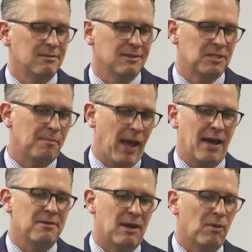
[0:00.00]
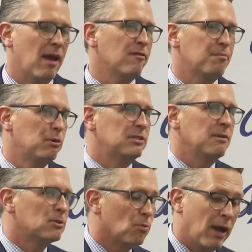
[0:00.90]
is it bad that we haven't put
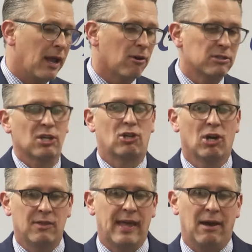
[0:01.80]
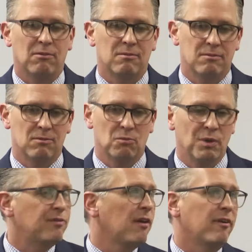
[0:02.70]
teams away, or is it good that
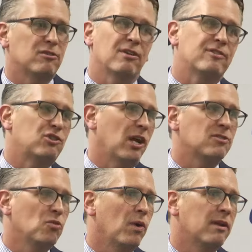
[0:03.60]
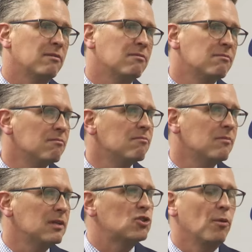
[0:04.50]
we've given ourselves a chance to win
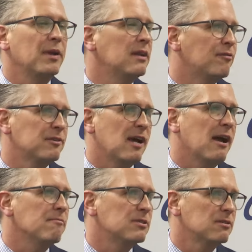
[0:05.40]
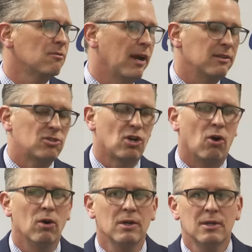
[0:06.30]
so many different times, right?
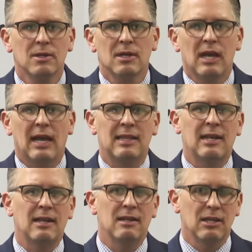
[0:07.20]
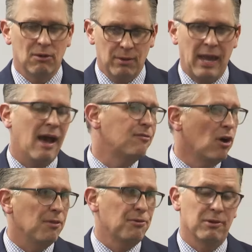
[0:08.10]
So, and then you, we have
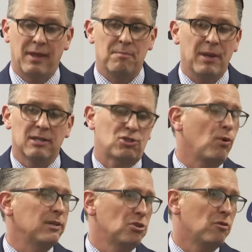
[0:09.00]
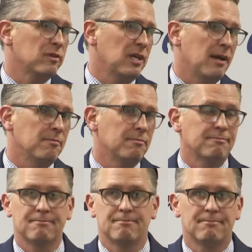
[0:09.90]
gone through it. They beat us twice in overtime
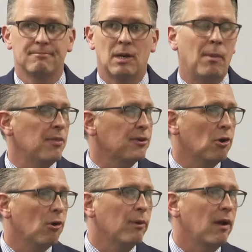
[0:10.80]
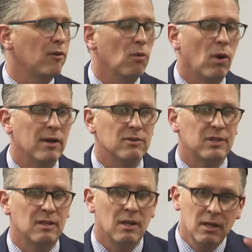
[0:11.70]
a month ago or whatever it was,
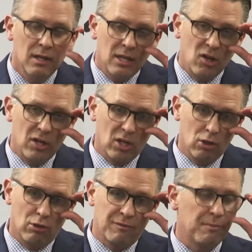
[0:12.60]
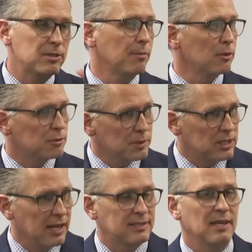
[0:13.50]
and you know you can learn from some of those
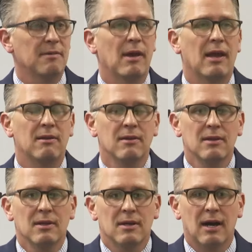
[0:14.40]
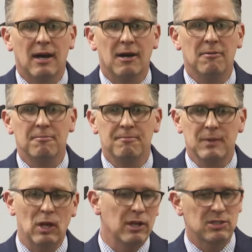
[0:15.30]
mistakes that you made. Um,
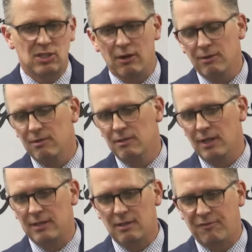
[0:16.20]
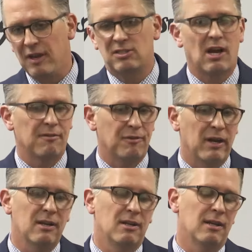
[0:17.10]
you know, you start like the face-off,
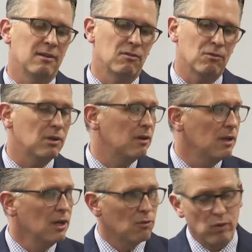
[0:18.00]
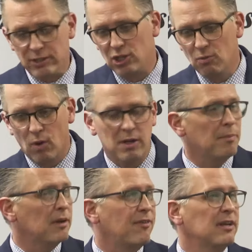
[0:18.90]
right? And Richie won a
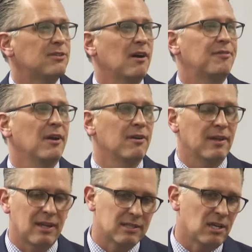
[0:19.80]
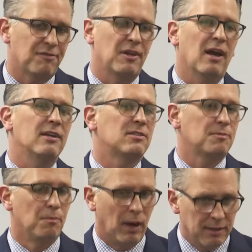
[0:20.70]
big face-off there, and then he gets off the ice,
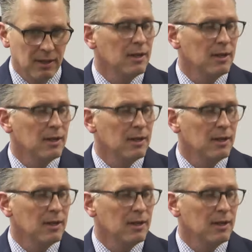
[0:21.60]
but